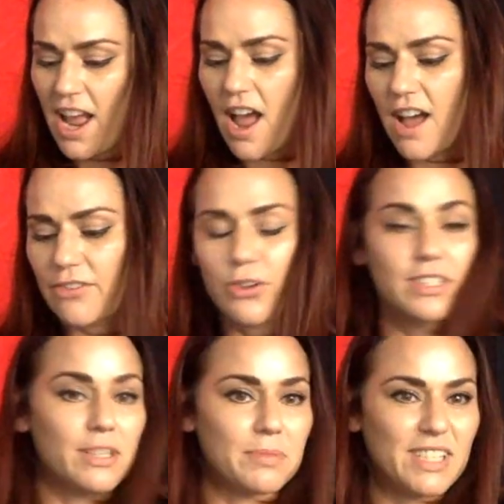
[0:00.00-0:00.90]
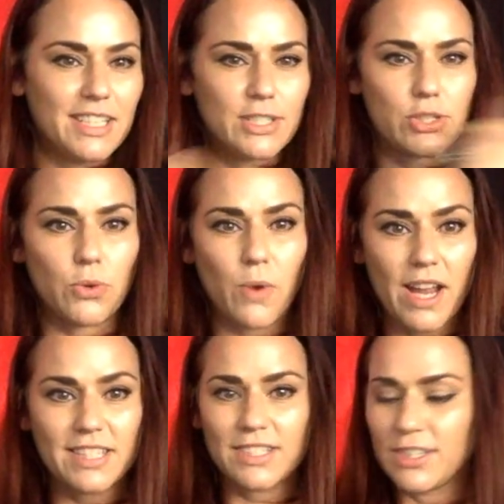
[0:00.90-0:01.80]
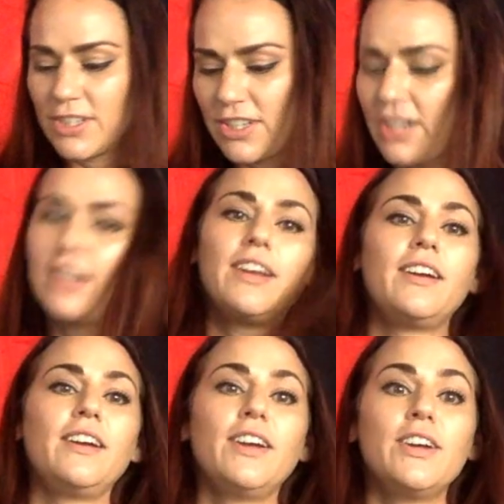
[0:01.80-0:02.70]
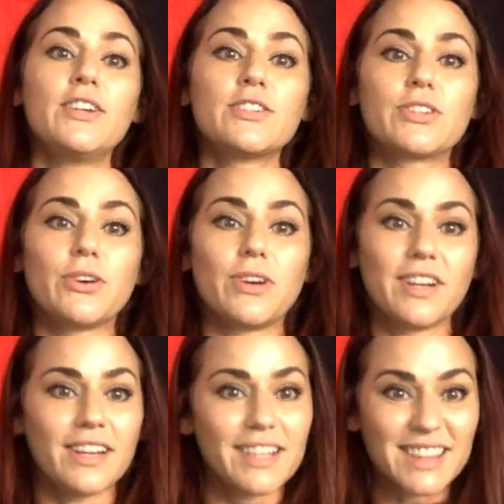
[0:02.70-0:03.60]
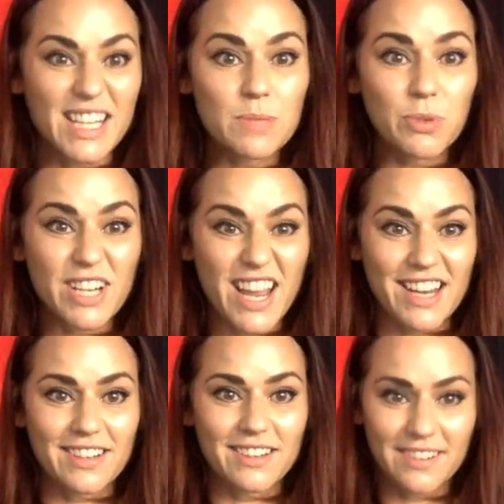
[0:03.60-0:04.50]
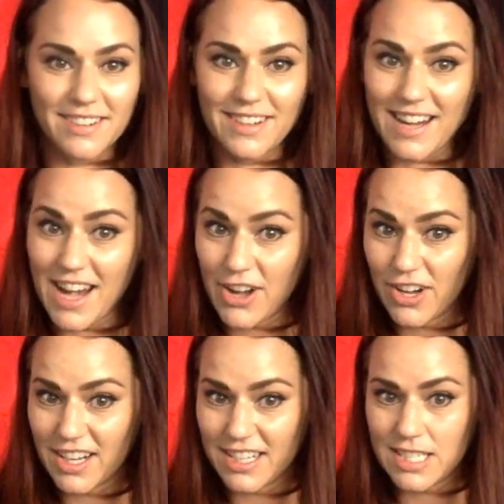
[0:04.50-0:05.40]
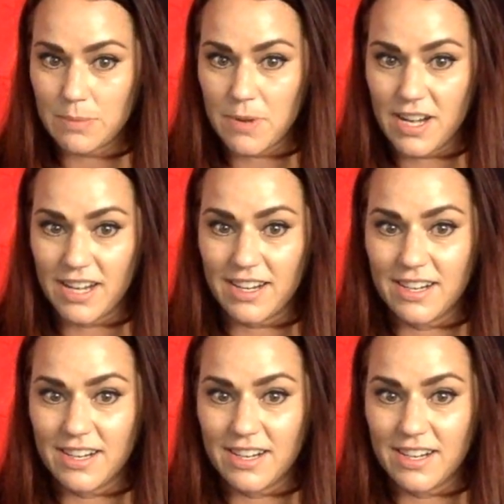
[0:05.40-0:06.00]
Of course, that'd be east to west. So let's pretend Erick is spinning.